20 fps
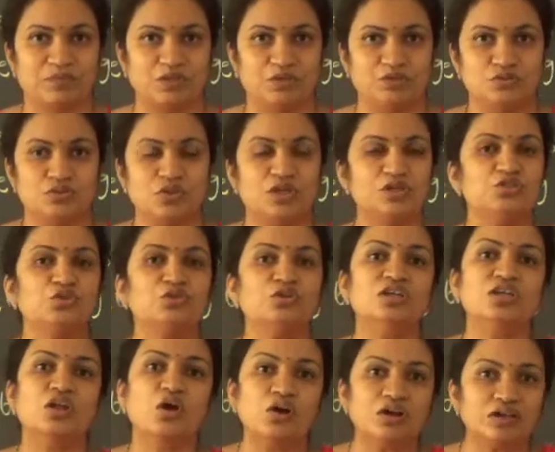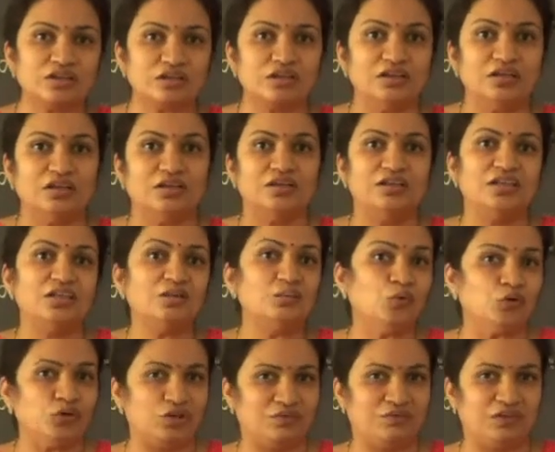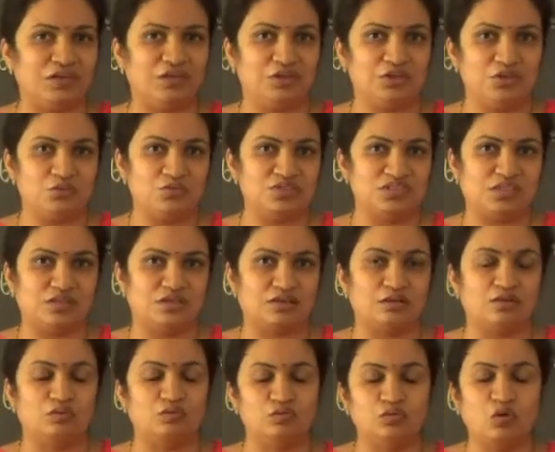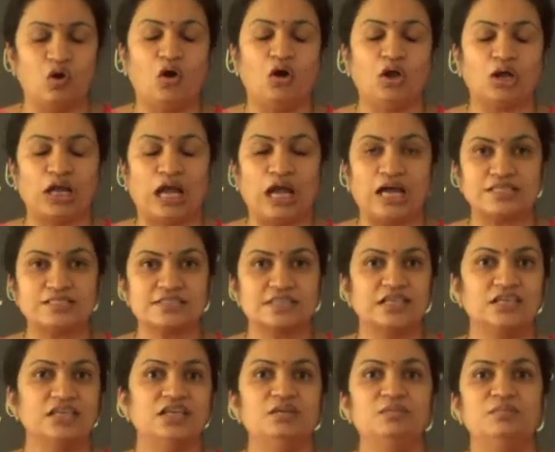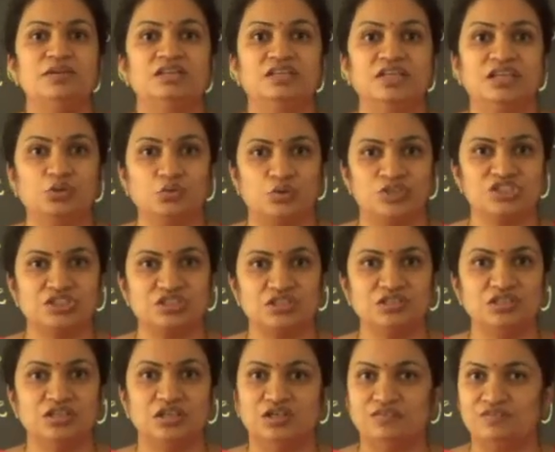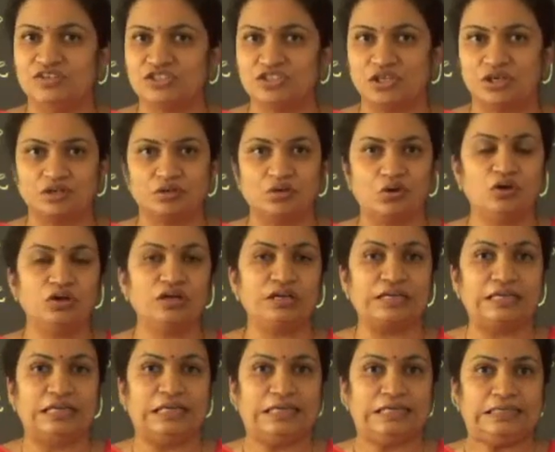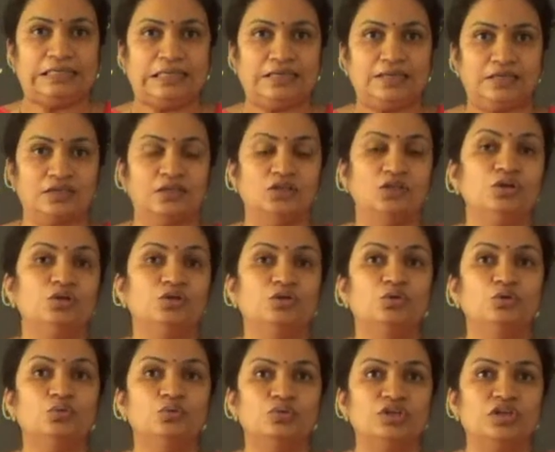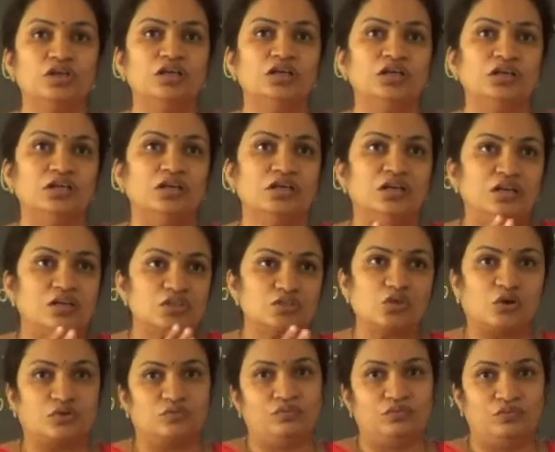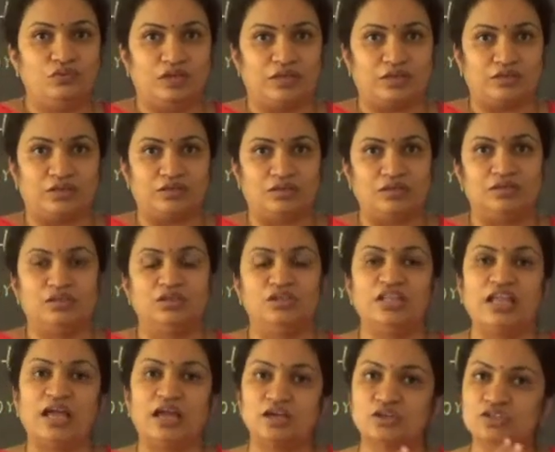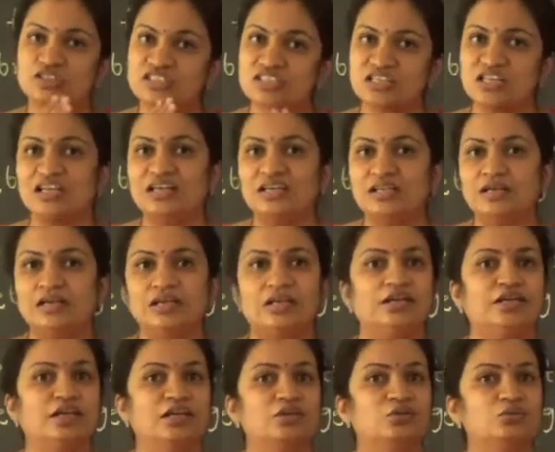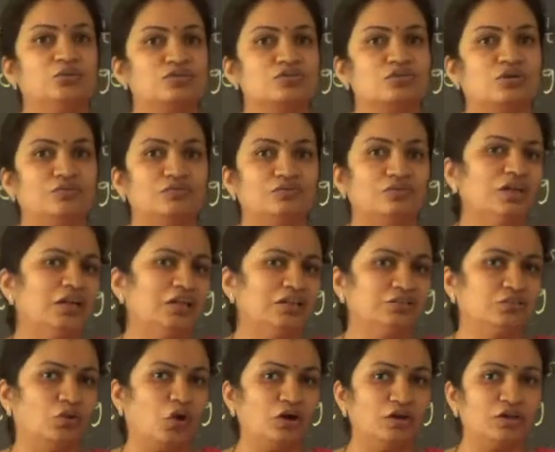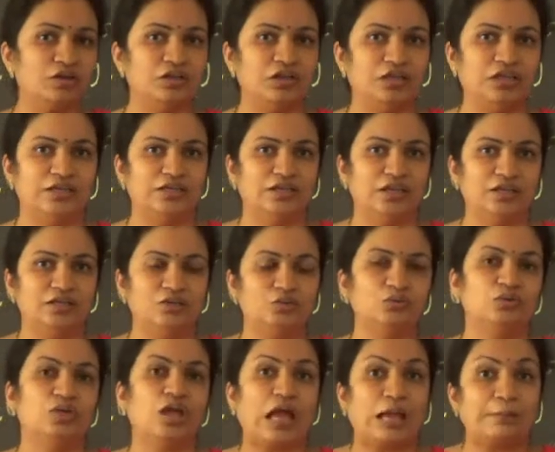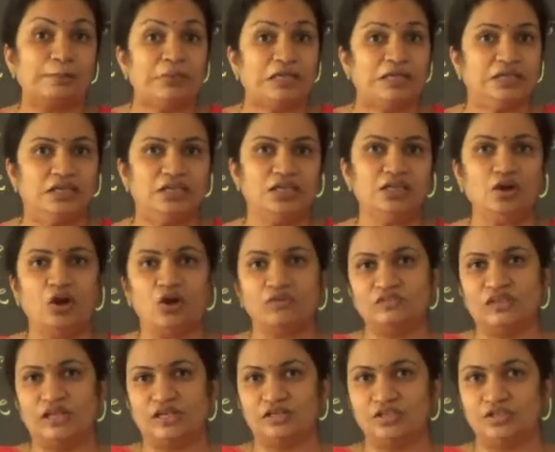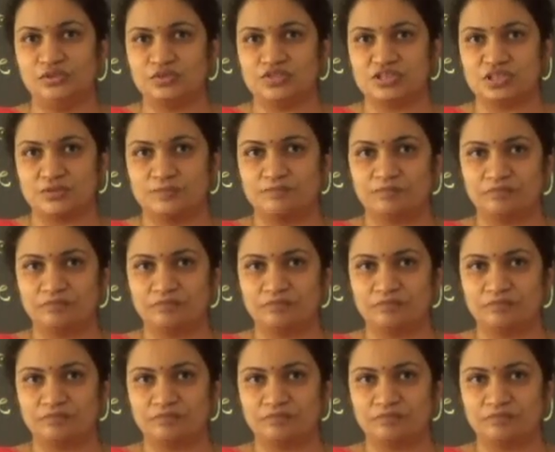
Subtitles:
So I should not demotivate the user for asking him the question which are not related to the software. They are strictly related to the software and not related to the ability of that user.